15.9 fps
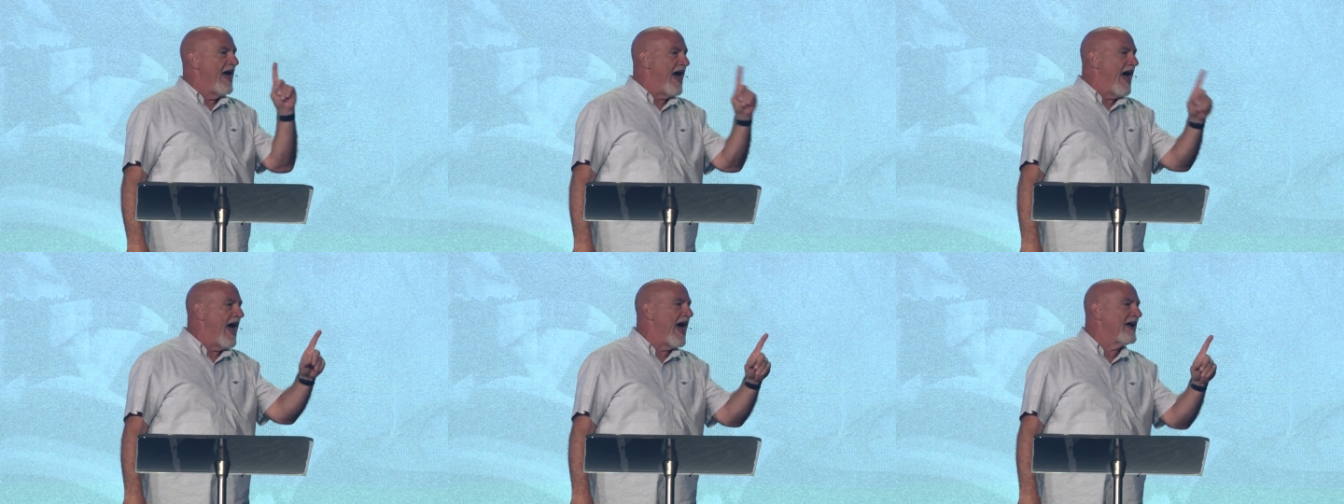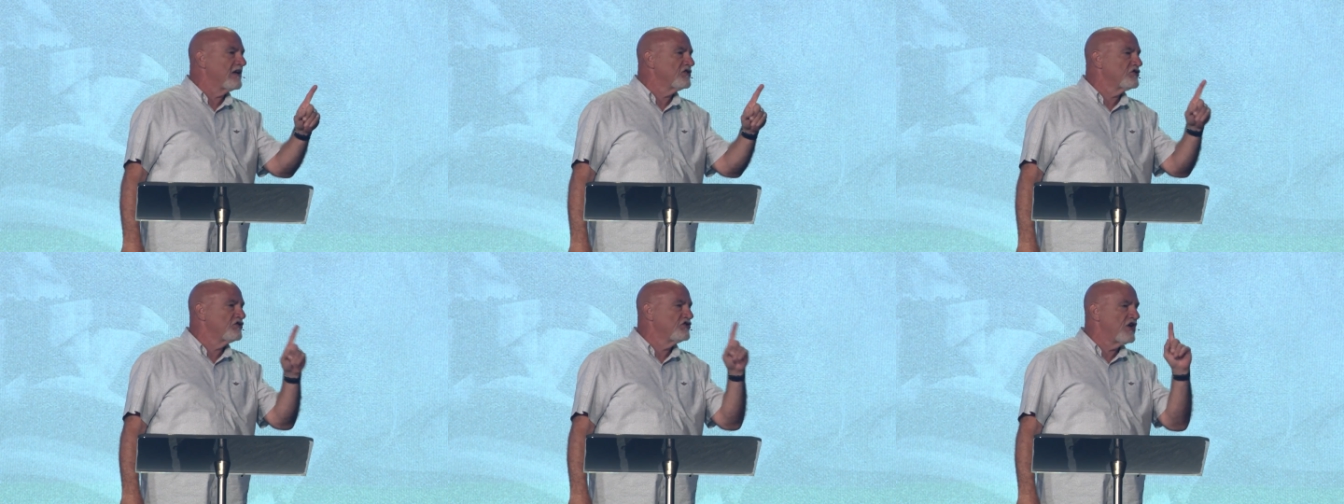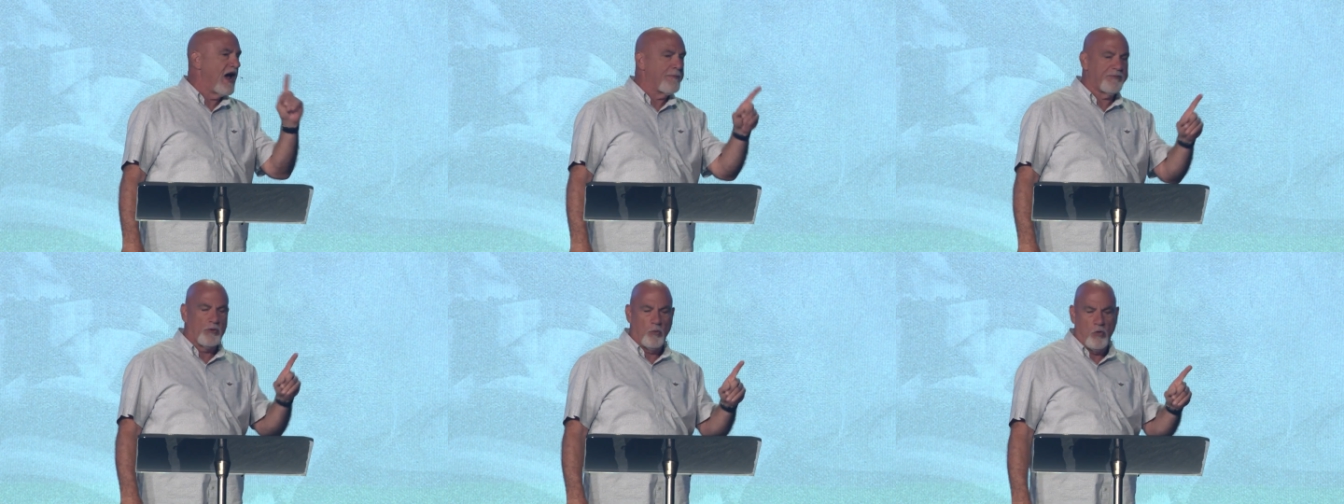Acts
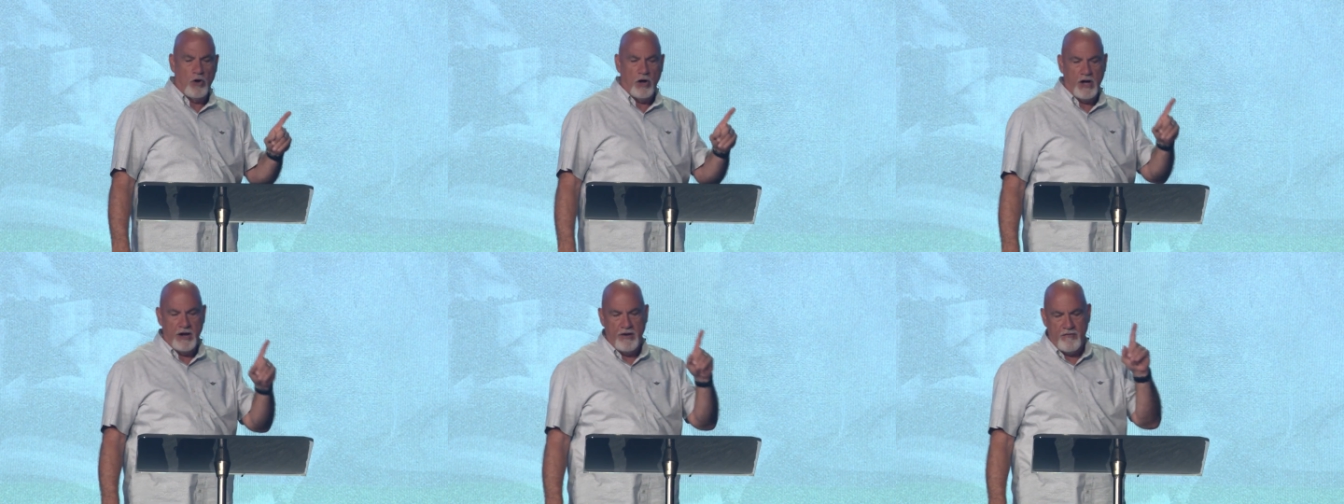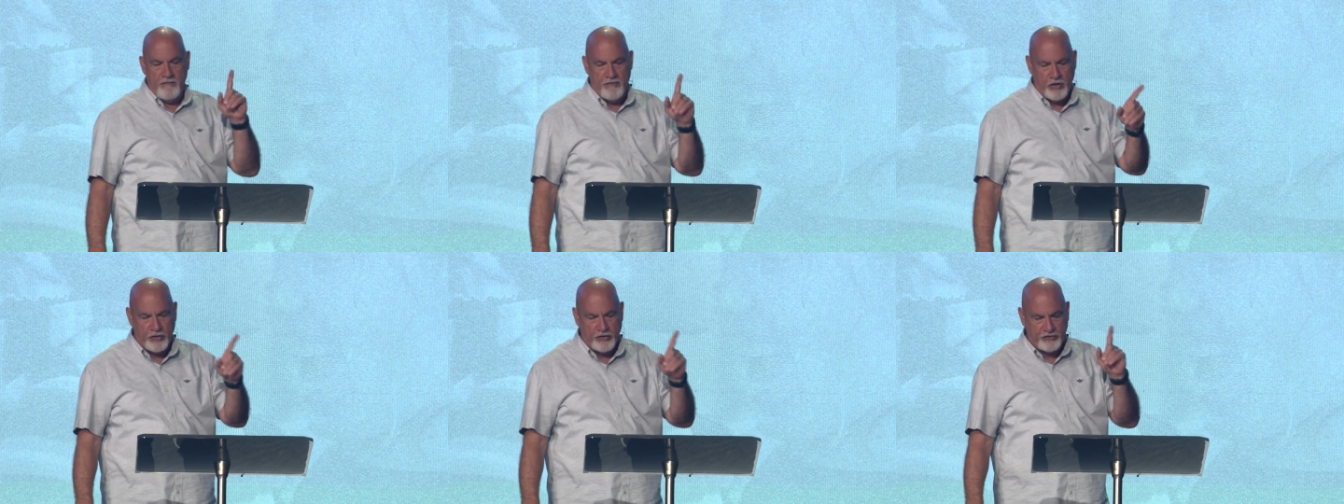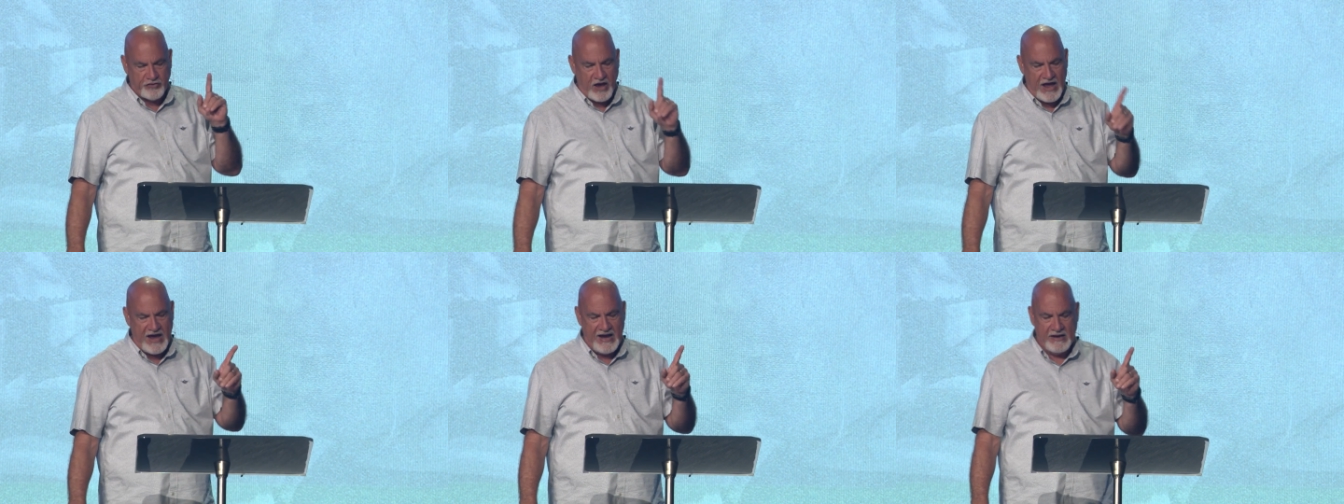chapter 1, verse
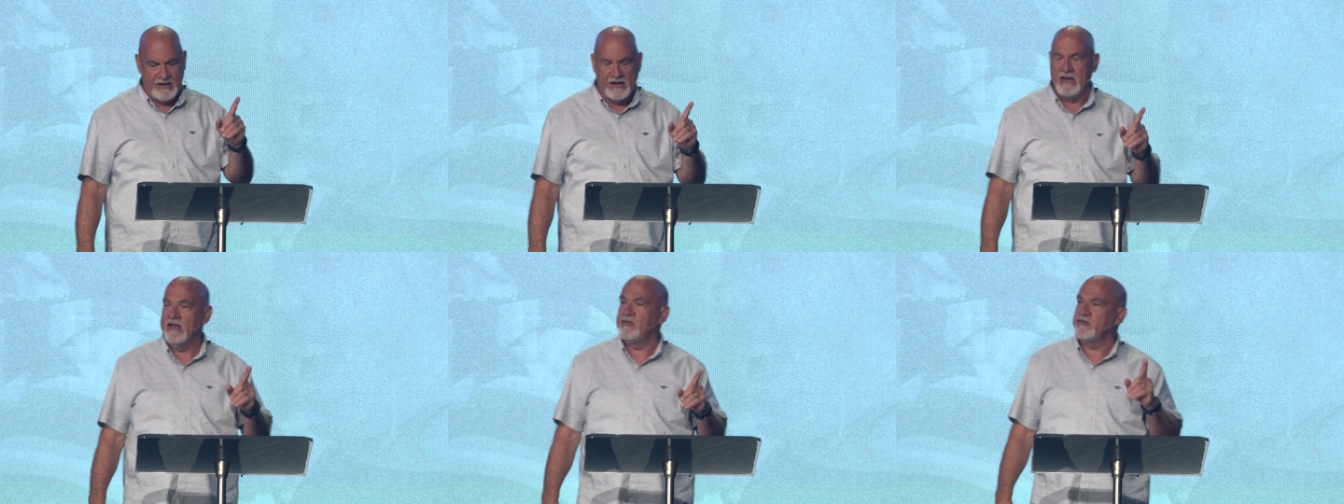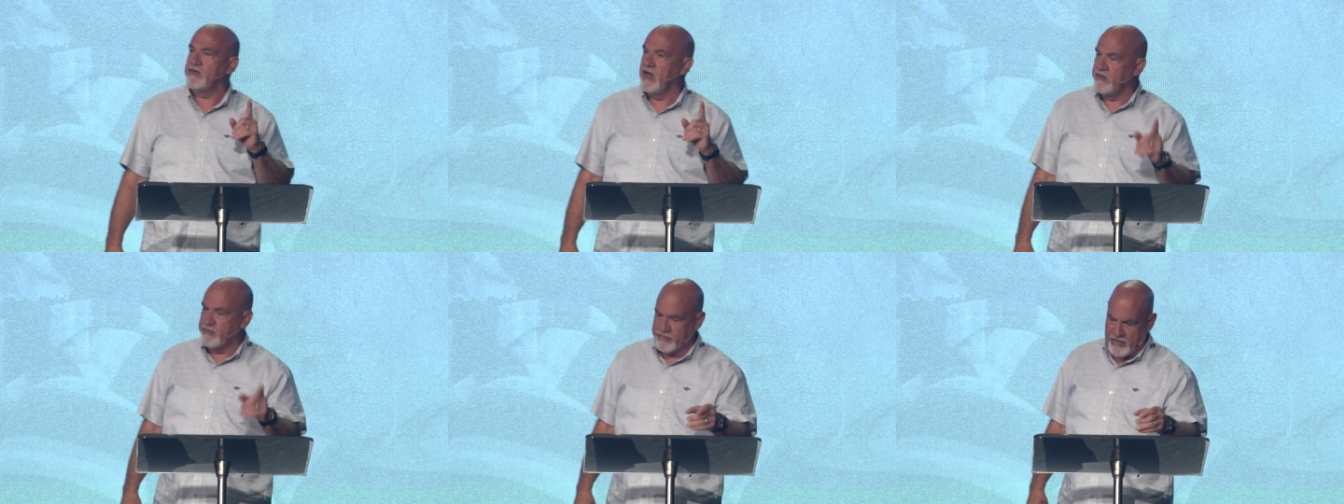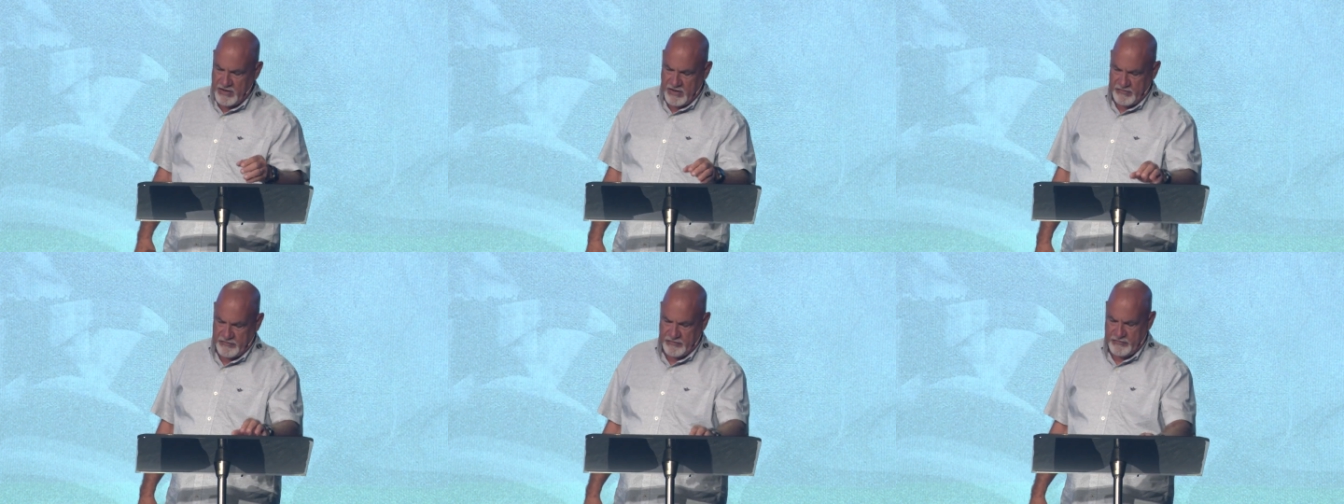8, and it says
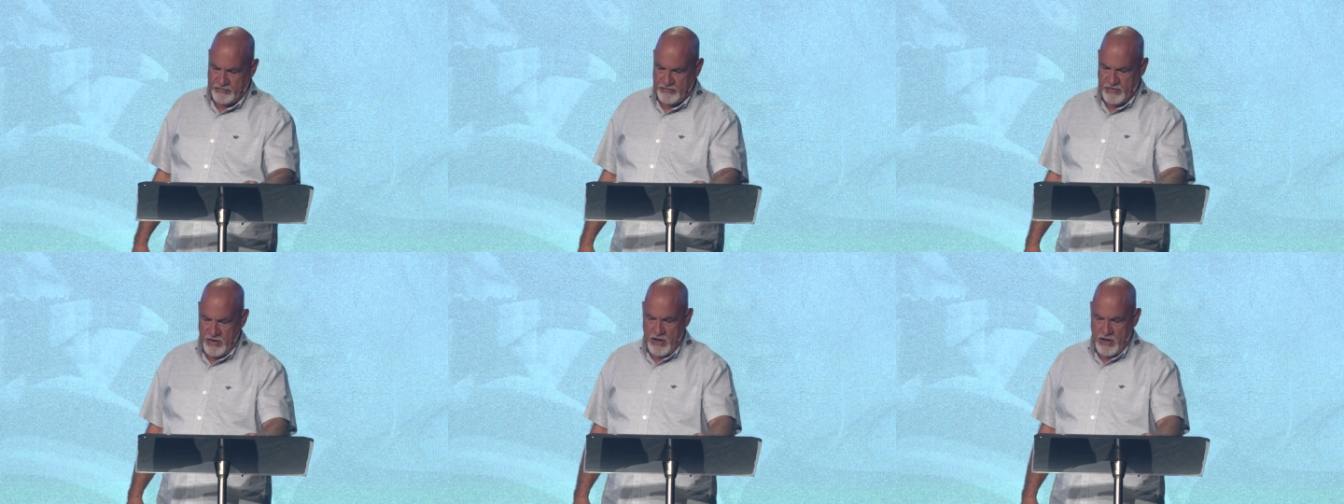this